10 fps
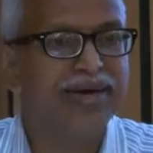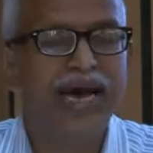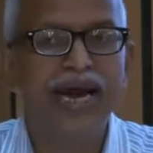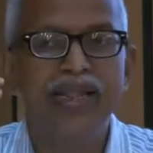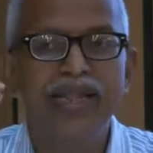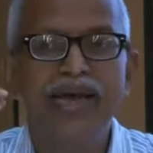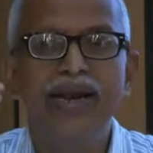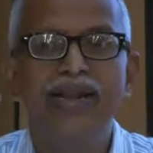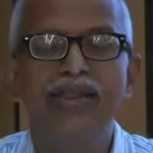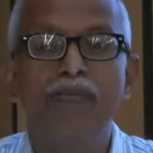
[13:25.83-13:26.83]
And
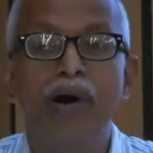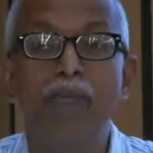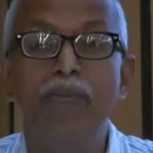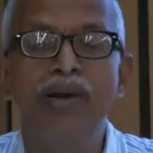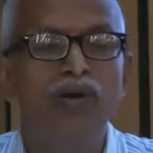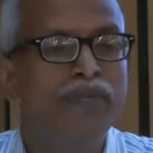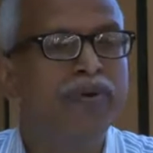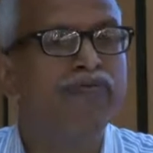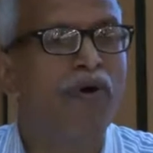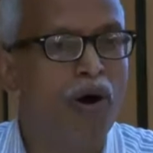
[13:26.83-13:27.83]
then the bubble will be
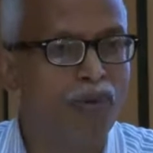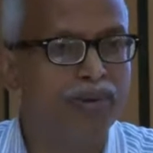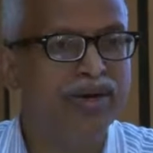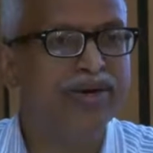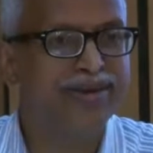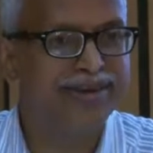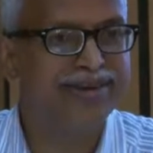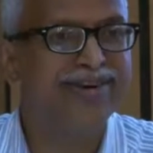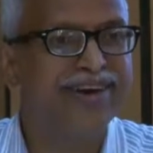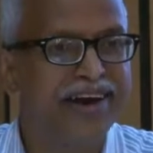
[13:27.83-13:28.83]
formed,
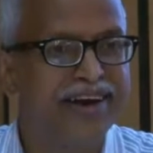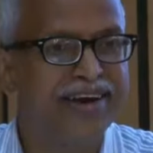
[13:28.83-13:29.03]
right?